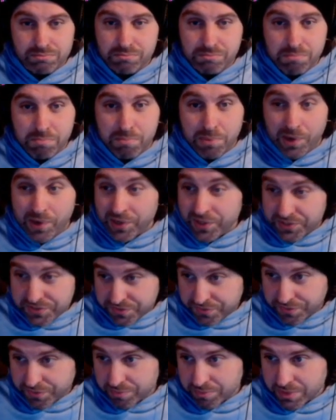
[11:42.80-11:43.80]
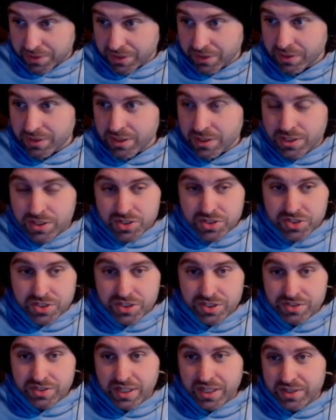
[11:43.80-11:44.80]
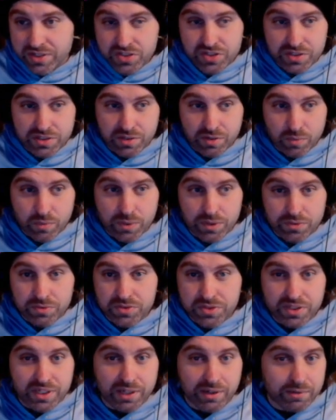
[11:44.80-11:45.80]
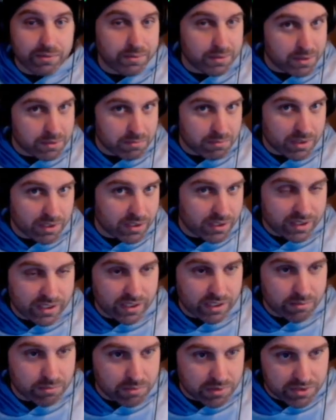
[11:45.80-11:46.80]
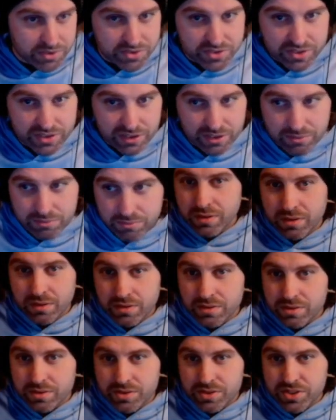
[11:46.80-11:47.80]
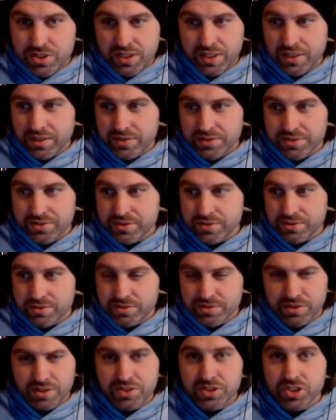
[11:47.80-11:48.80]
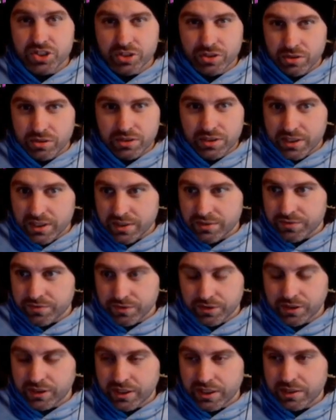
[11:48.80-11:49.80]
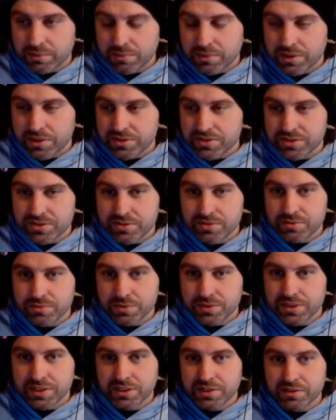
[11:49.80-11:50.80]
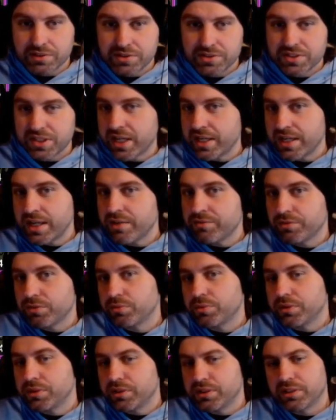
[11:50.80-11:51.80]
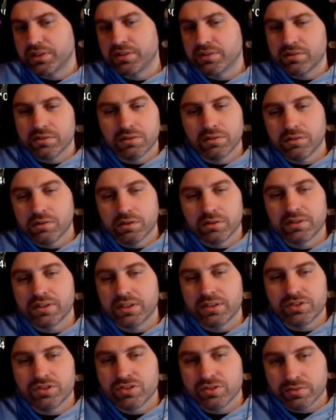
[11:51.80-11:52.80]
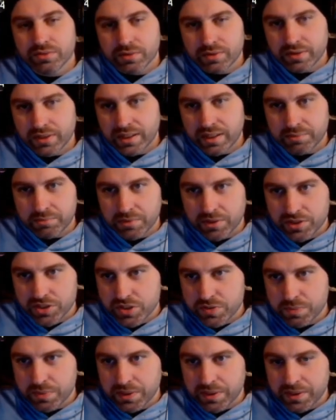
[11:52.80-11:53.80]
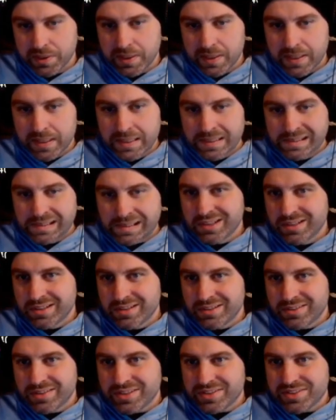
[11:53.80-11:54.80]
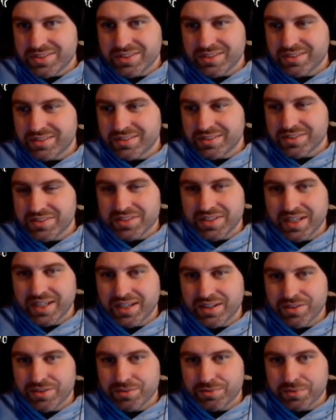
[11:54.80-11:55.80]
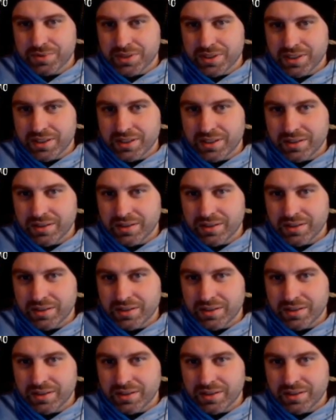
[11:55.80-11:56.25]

boss for me. She's actually the one who's carrying my Clan Boss team. She has such a good kit for Clan Boss, it's ridiculous. I never really looked into her that much, but this A3,